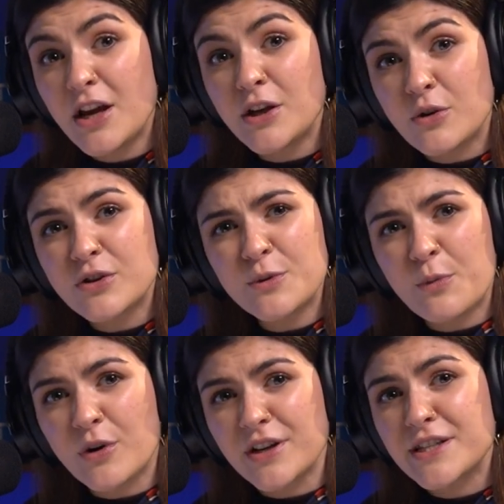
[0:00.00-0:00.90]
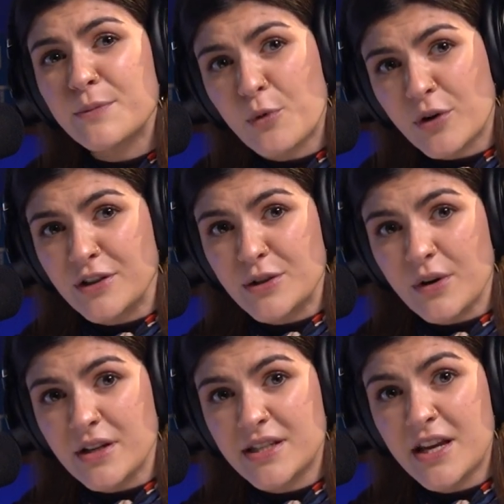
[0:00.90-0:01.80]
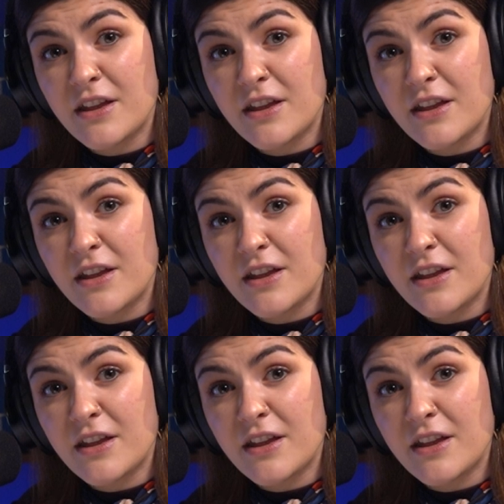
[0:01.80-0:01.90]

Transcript: Your support is important to us.